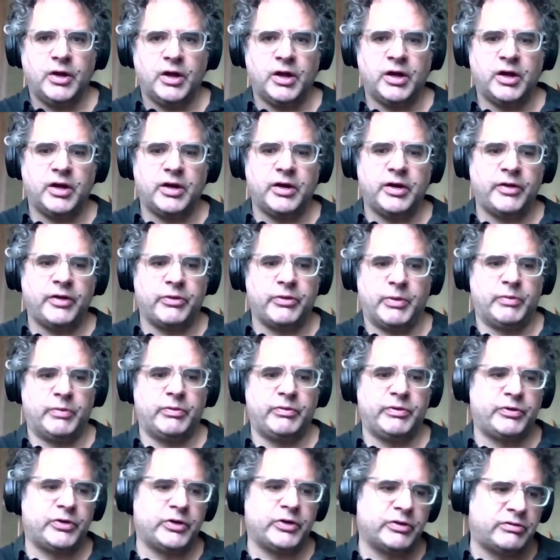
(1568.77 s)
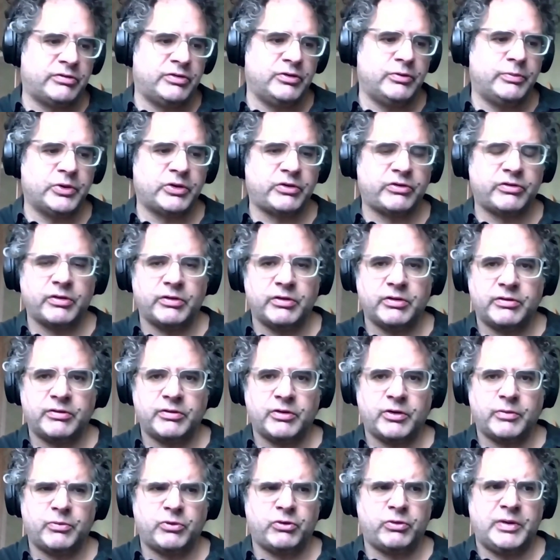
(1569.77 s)
Uh, at the moment, we've got two books in the
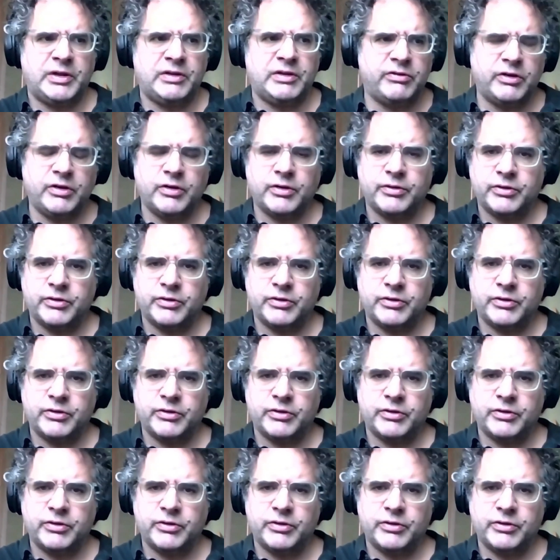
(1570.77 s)
top twenty,